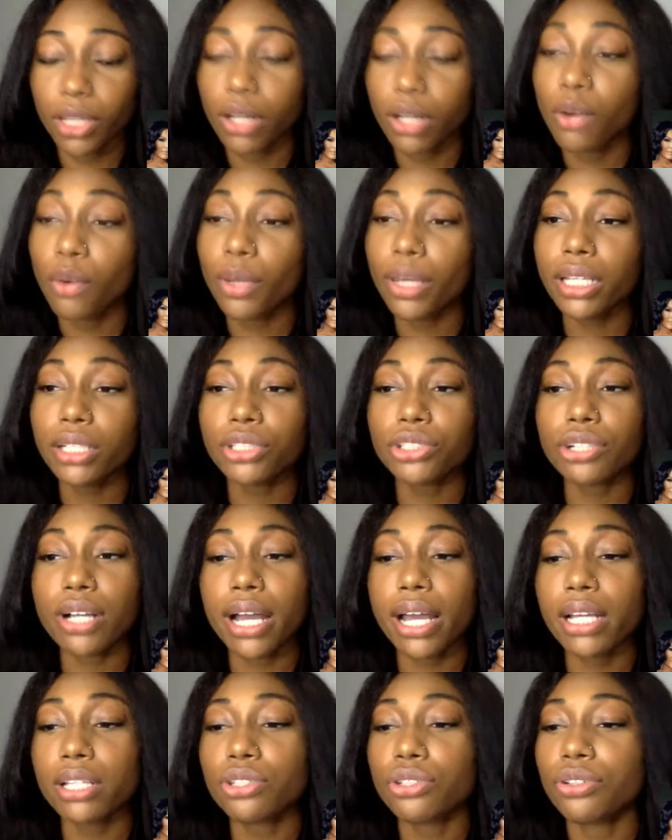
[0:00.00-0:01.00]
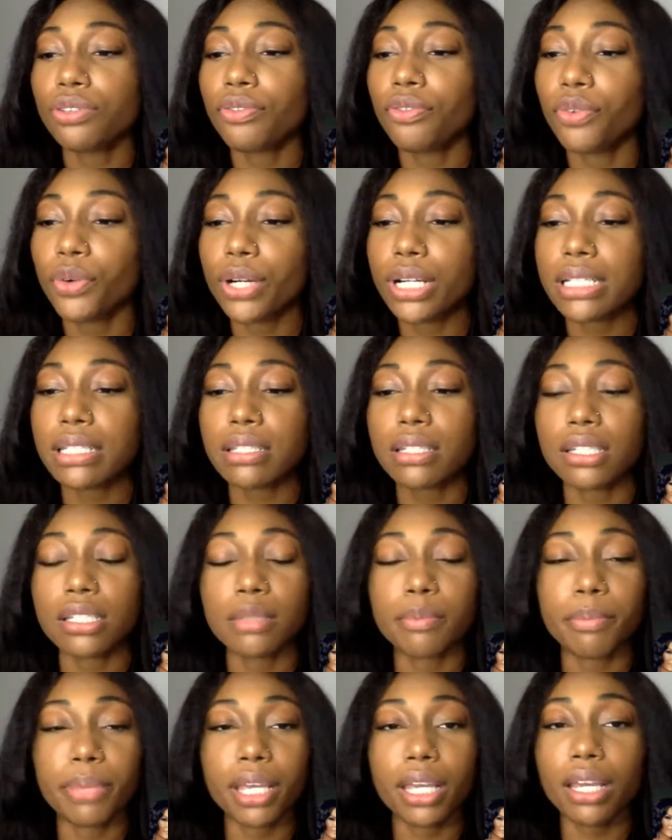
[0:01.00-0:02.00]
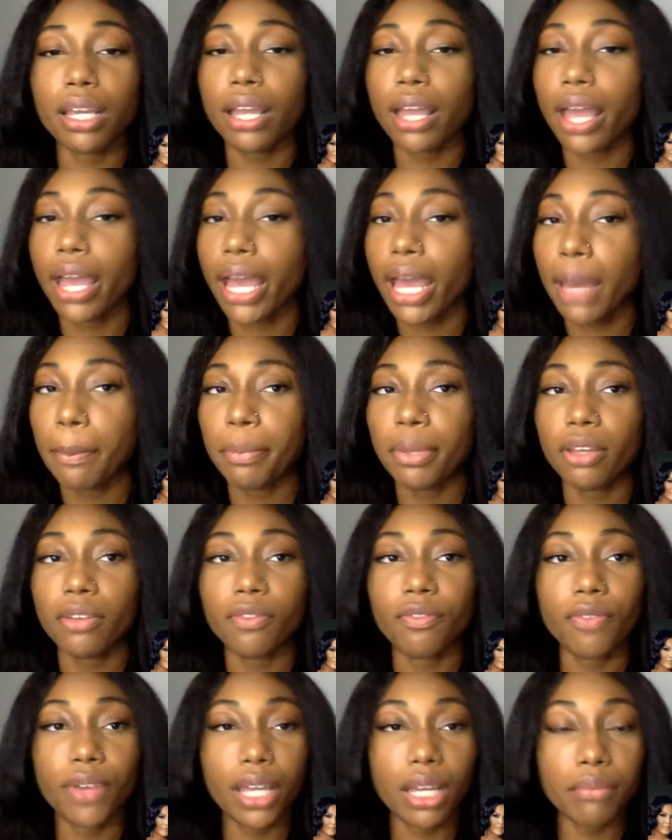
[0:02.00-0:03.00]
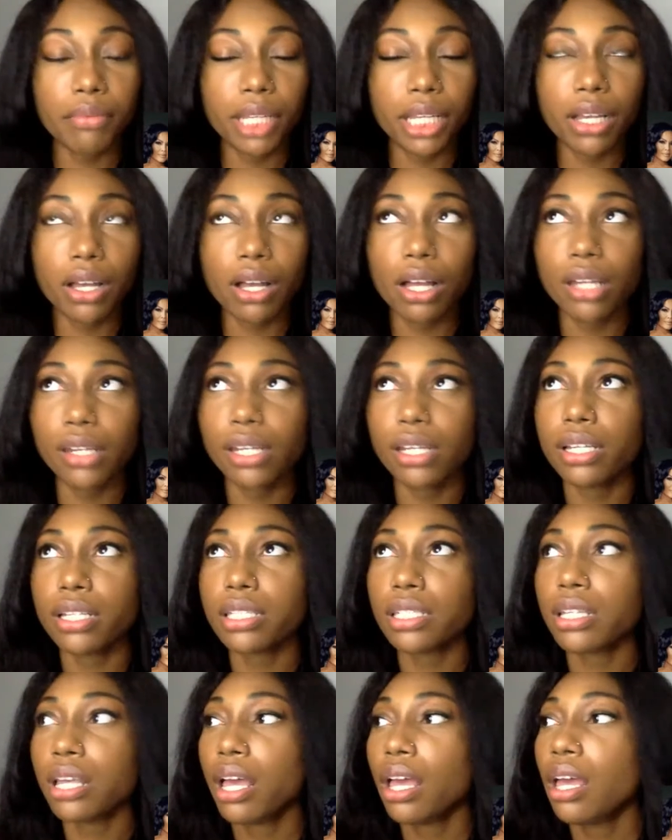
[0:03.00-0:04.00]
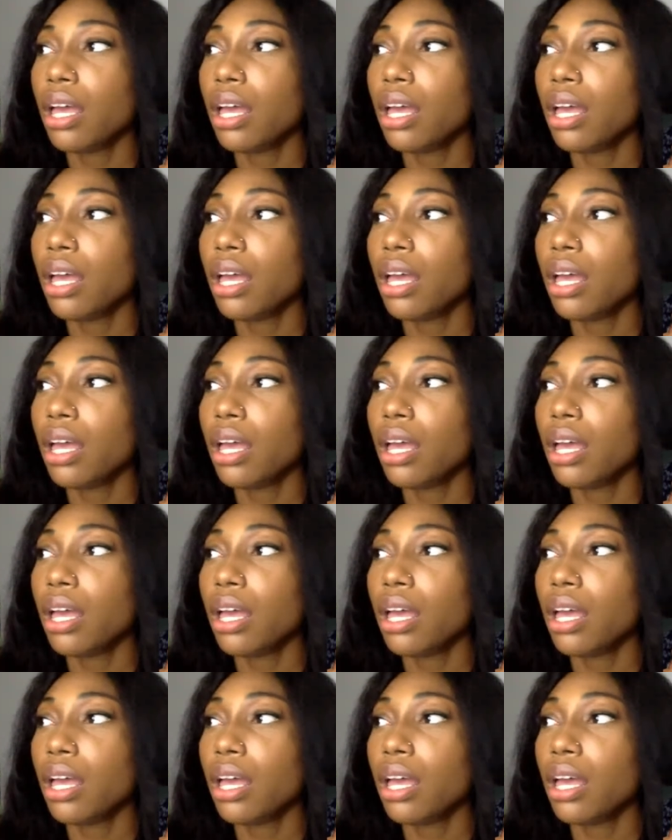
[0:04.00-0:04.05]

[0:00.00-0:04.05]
Quit trying to force this big, happy family on us.